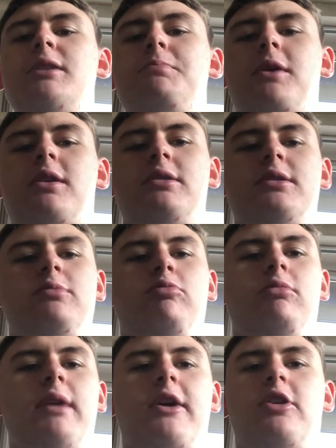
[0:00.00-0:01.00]
because
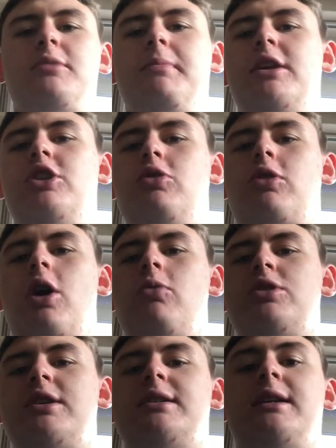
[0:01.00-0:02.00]
I got to meet new
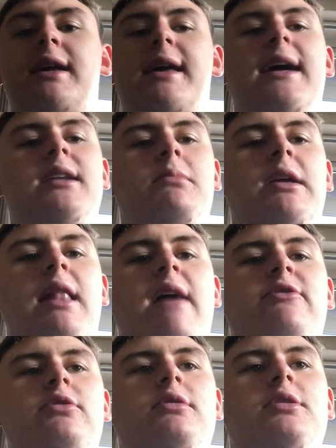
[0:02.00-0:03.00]
coaches and academy
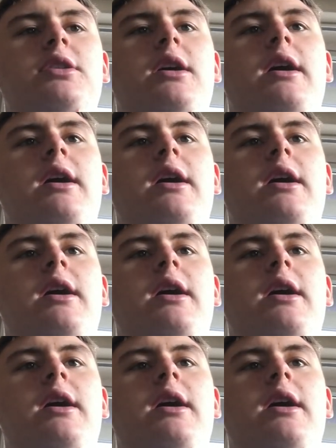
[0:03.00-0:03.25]
levels.